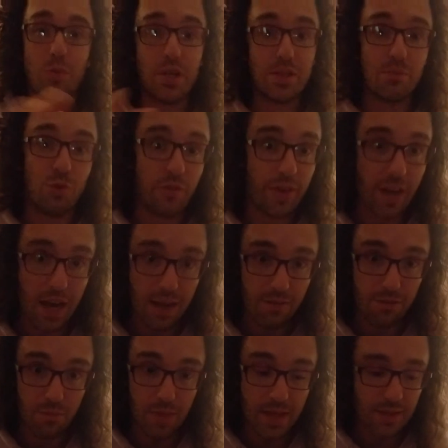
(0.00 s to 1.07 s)
is moving on
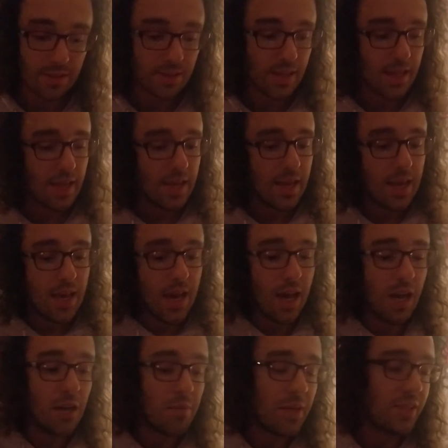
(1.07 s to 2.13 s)
from this?
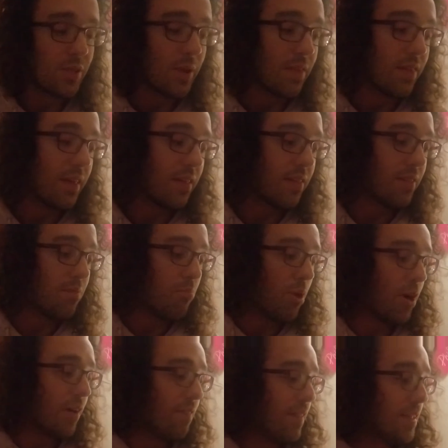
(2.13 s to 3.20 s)
And so I think
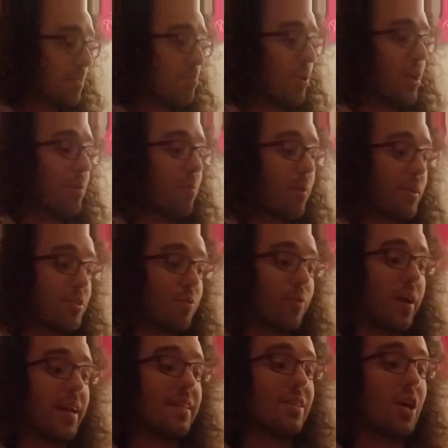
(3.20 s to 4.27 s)
part of this Mercury
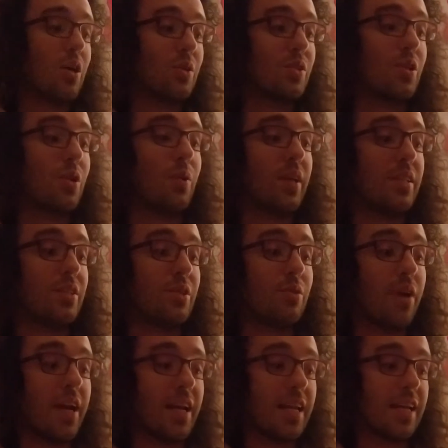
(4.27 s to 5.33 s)
retrograde is also
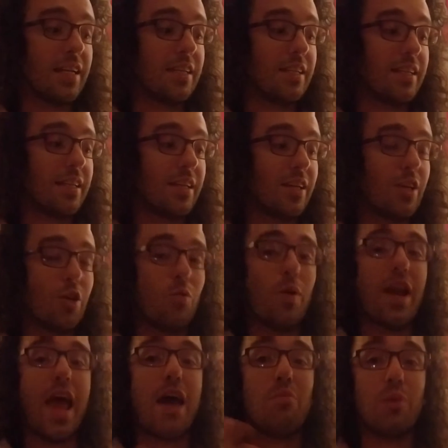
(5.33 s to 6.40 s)
integrating what
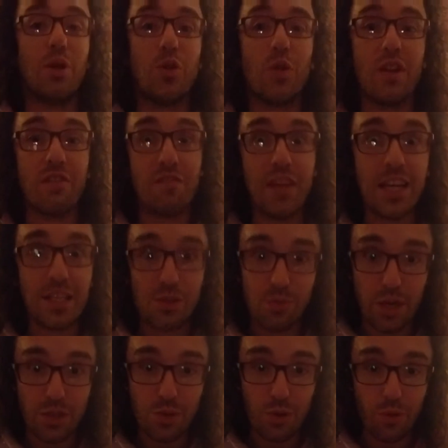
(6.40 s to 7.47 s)
happened during Venus
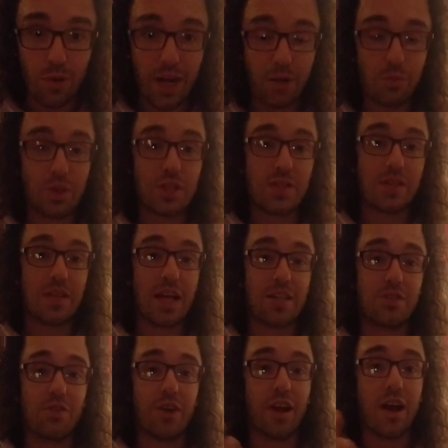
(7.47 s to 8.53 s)
retrograde, which is a lot
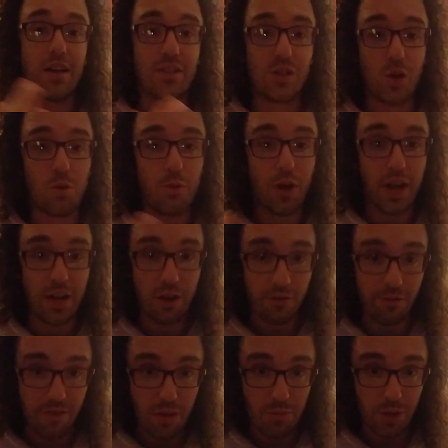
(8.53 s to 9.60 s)
during October and
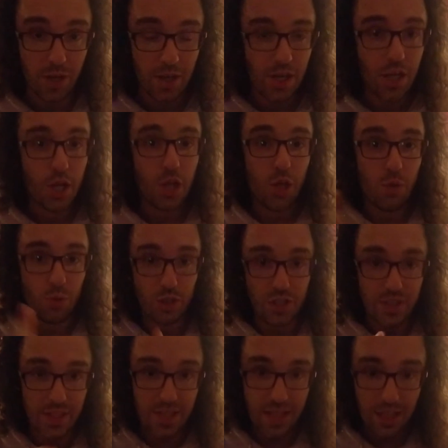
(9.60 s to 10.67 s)
November, which
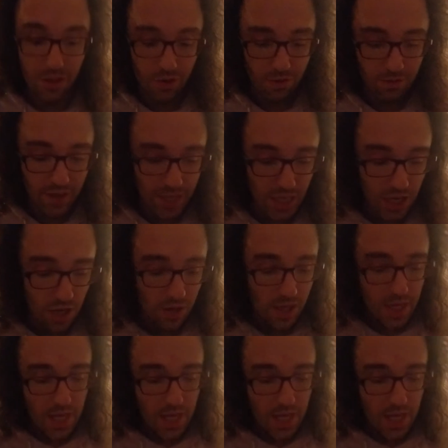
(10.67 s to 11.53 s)
is in the other video.